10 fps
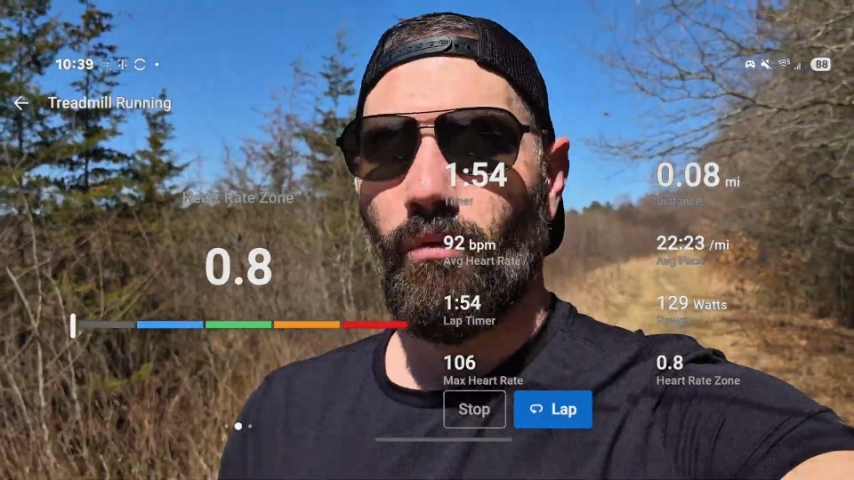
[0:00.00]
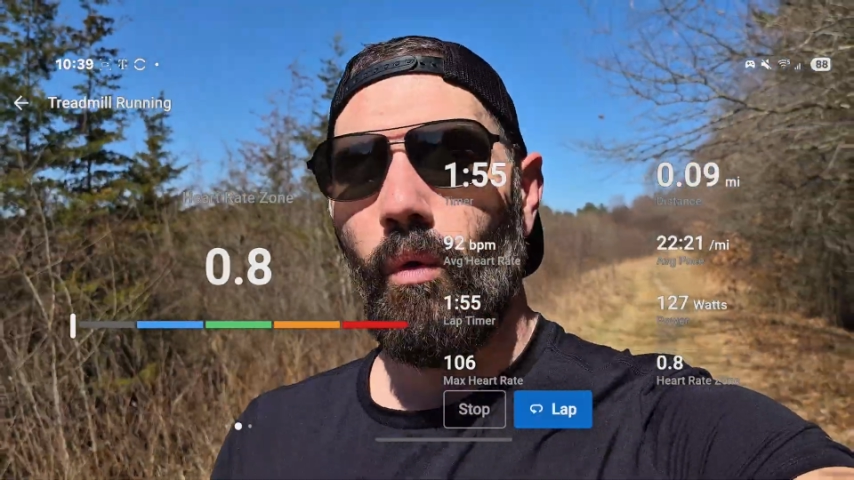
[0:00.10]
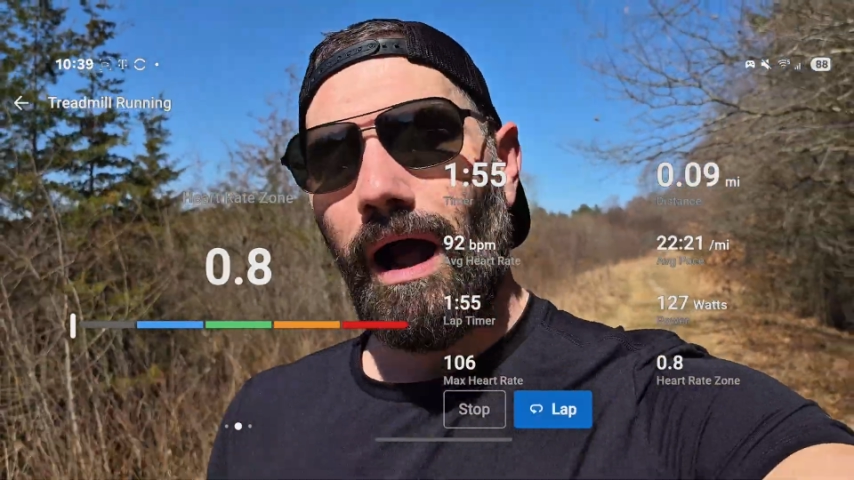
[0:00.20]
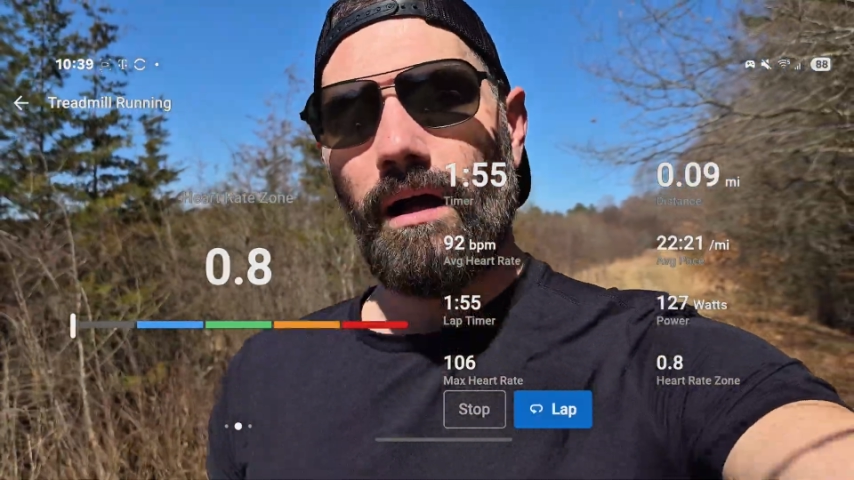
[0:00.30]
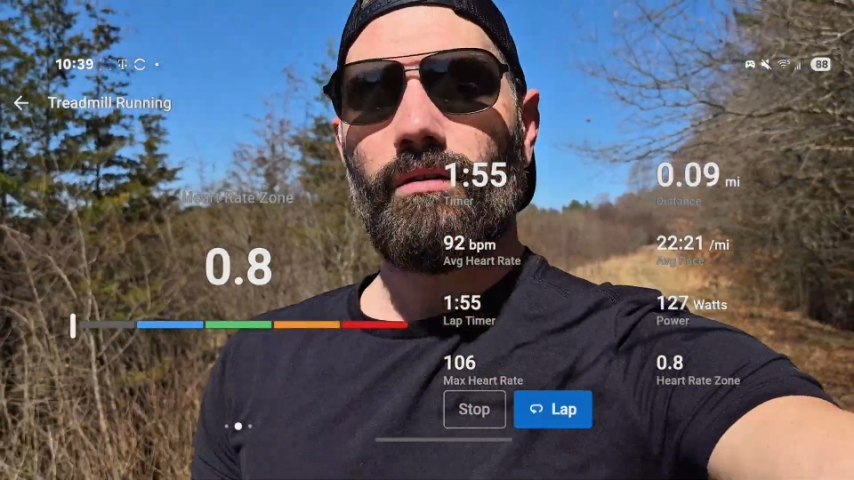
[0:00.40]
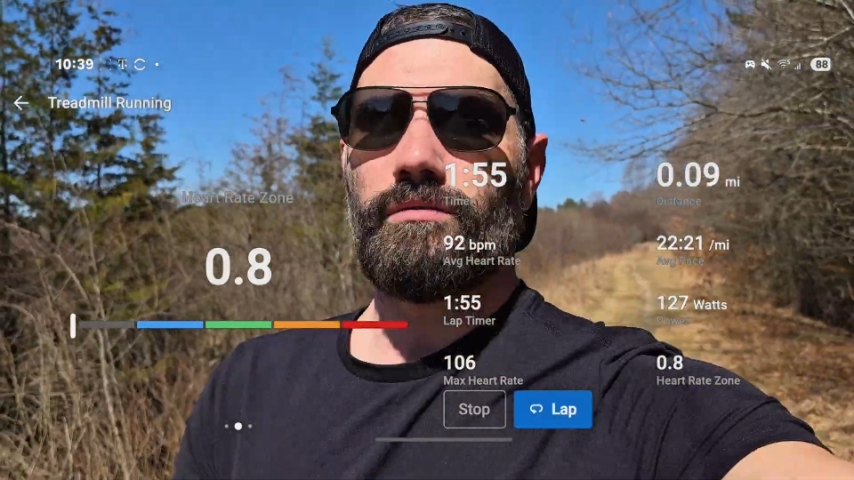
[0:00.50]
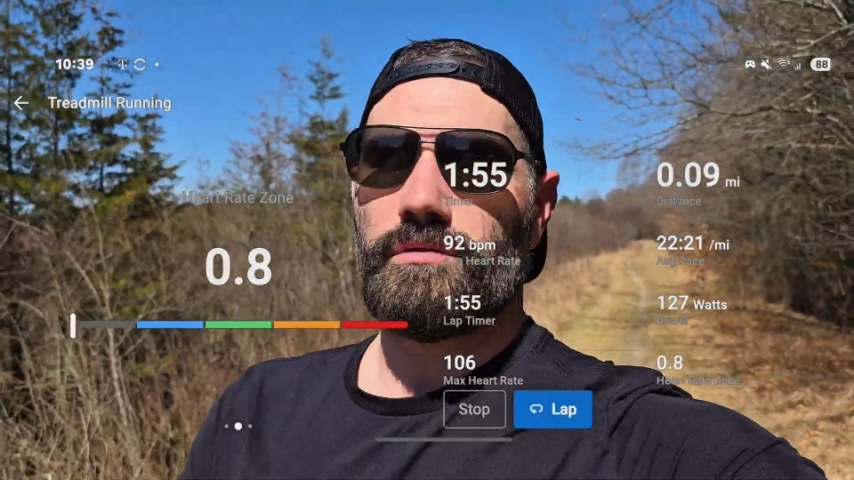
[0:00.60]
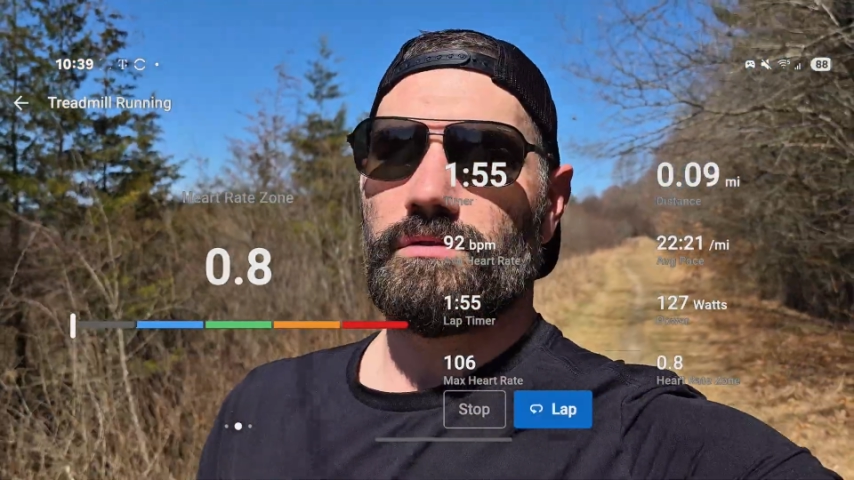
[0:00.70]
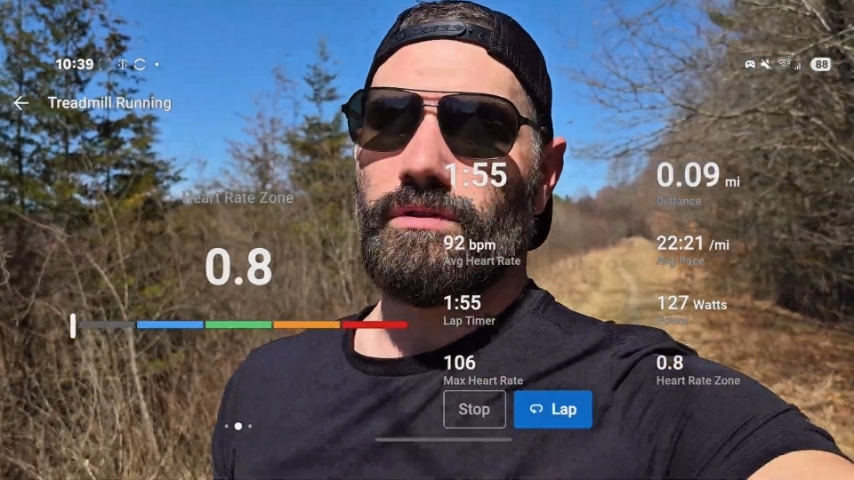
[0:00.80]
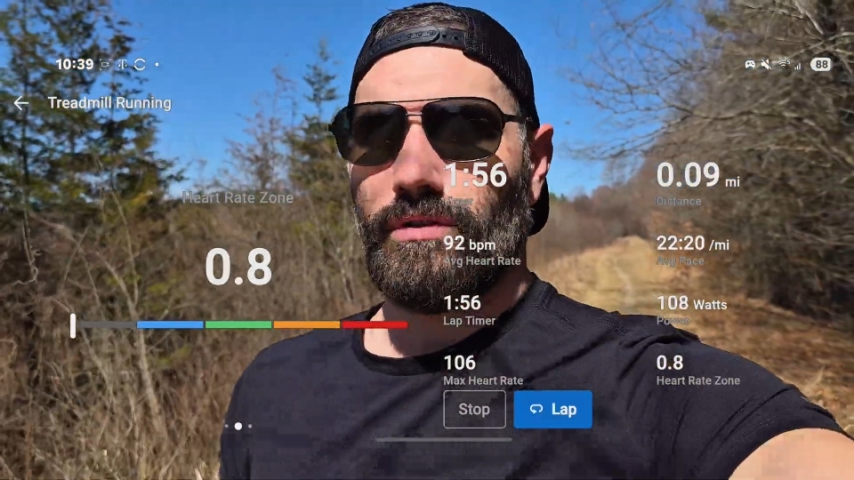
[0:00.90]
while
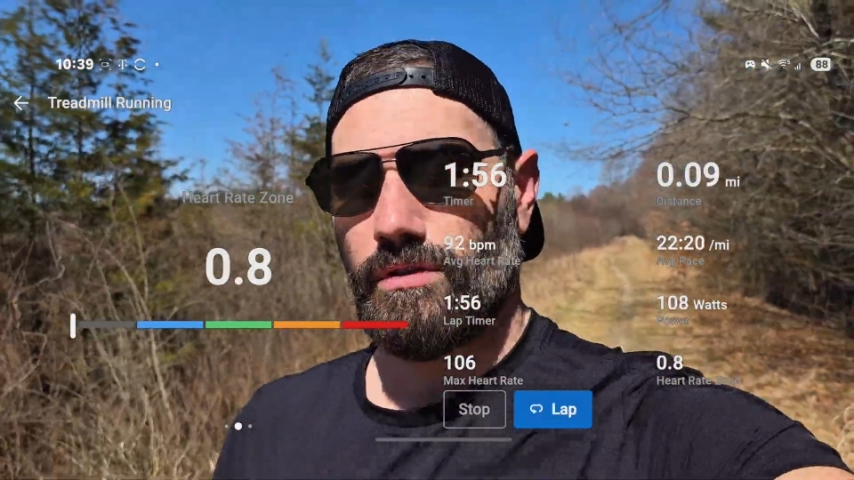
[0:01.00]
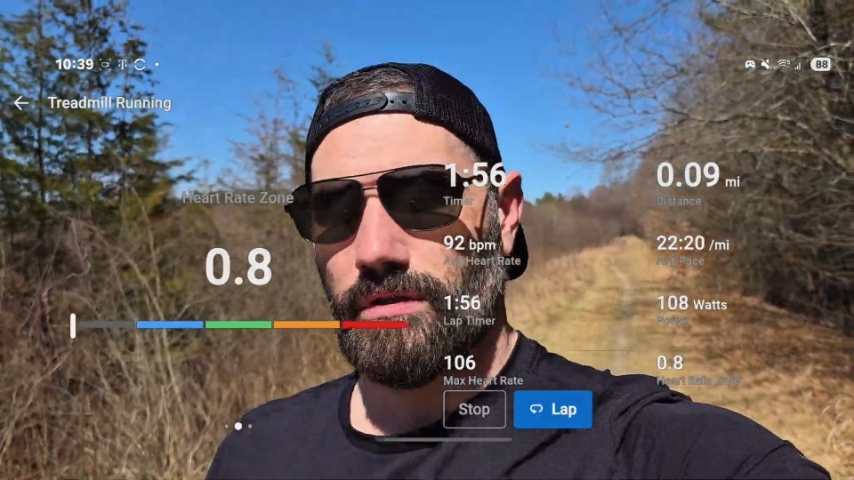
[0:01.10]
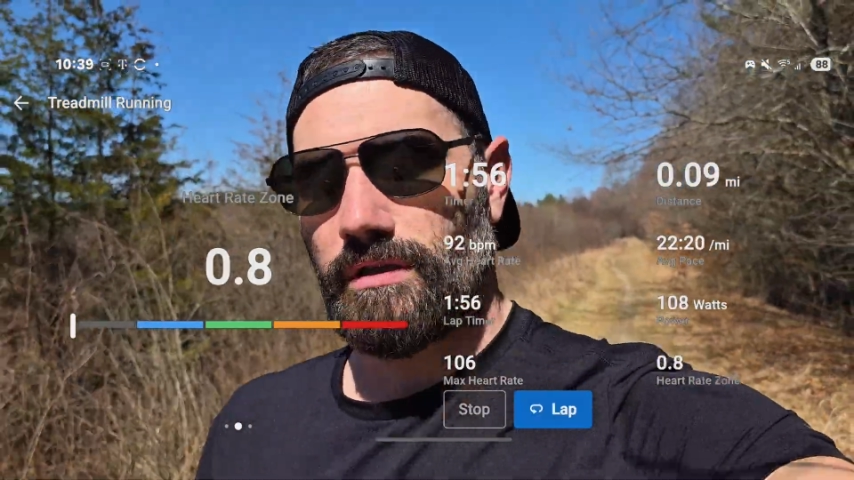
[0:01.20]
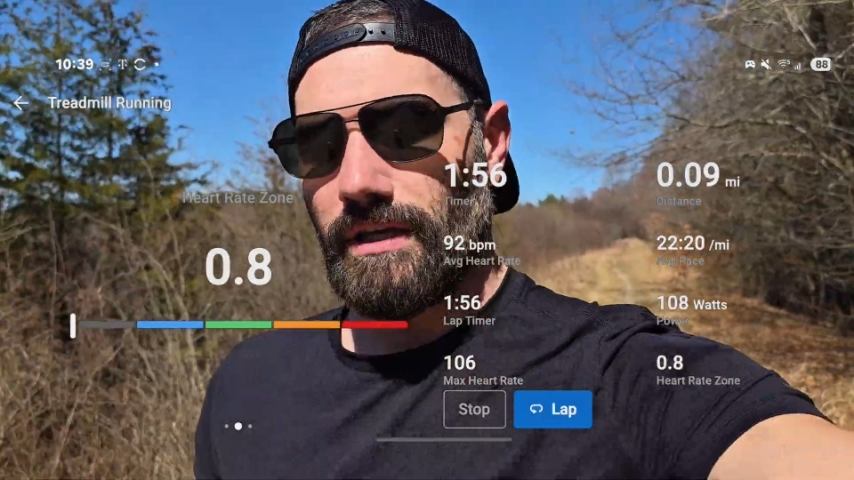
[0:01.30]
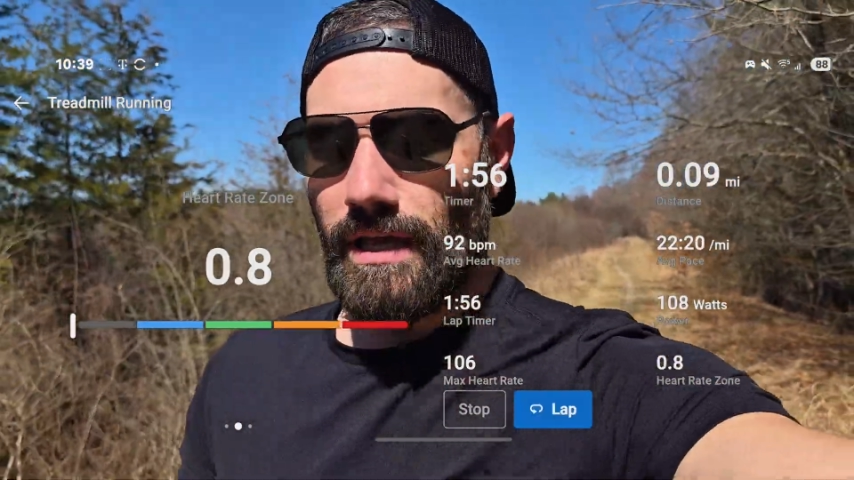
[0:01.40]
you're